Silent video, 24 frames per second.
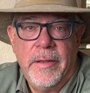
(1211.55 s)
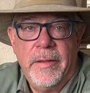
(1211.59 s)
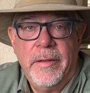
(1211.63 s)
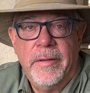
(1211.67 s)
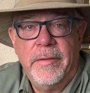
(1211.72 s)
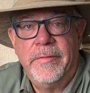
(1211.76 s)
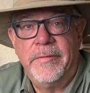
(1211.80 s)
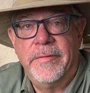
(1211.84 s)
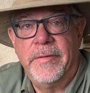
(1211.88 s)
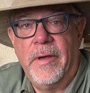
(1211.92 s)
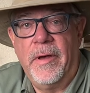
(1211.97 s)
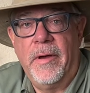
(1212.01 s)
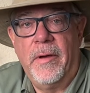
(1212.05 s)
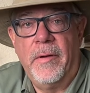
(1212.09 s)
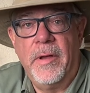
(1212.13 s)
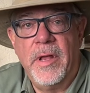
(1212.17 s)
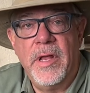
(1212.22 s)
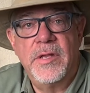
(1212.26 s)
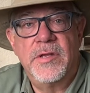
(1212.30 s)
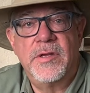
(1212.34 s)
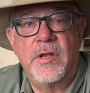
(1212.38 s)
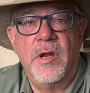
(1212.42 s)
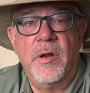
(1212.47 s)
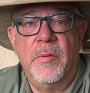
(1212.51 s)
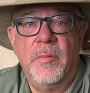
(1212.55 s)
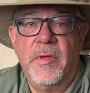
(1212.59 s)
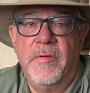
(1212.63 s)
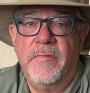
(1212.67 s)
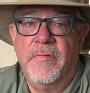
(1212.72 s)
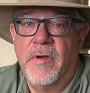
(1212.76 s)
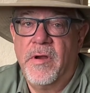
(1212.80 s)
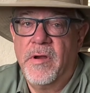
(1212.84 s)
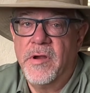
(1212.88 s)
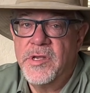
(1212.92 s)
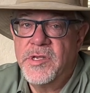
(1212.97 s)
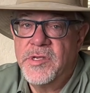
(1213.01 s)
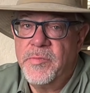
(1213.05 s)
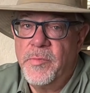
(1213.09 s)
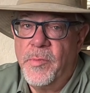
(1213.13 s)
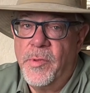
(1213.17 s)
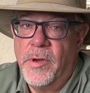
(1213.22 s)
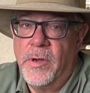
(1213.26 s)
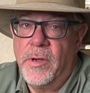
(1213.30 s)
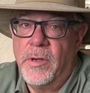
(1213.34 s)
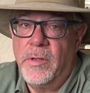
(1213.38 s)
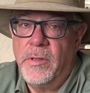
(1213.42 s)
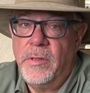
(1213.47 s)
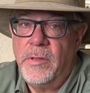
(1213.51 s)
So it's going to be very
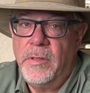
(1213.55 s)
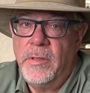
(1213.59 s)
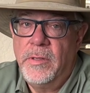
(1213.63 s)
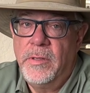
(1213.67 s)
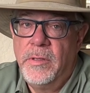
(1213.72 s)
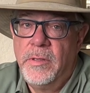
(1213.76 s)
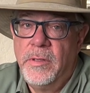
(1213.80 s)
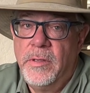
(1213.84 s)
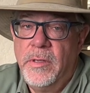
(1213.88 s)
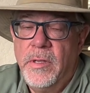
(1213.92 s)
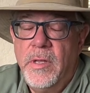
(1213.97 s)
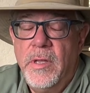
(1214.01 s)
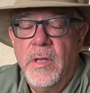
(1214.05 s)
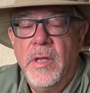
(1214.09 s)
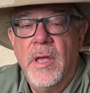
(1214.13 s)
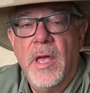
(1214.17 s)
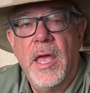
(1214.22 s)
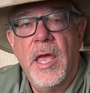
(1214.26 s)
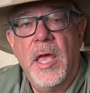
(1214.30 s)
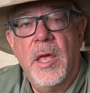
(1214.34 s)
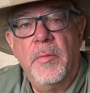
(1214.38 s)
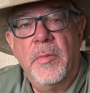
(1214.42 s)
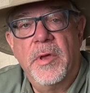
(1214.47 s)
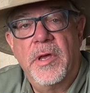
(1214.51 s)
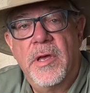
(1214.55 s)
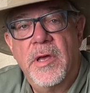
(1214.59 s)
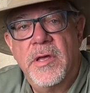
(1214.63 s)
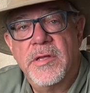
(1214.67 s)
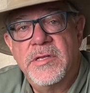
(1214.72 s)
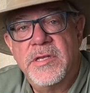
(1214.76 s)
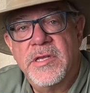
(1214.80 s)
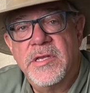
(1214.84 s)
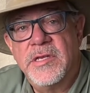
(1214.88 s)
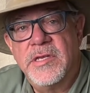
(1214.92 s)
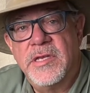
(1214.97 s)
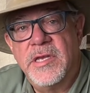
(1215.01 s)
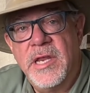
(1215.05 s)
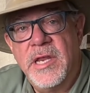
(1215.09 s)
small, and because it's